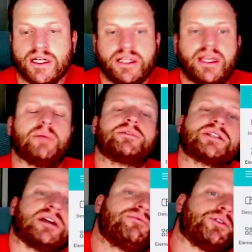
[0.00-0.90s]
game
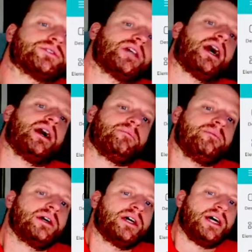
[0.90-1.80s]
design full time,
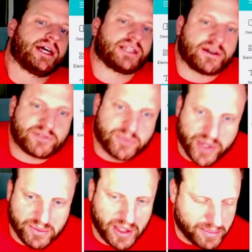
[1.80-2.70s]
I'd love to
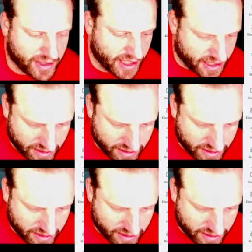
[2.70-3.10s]
bring people in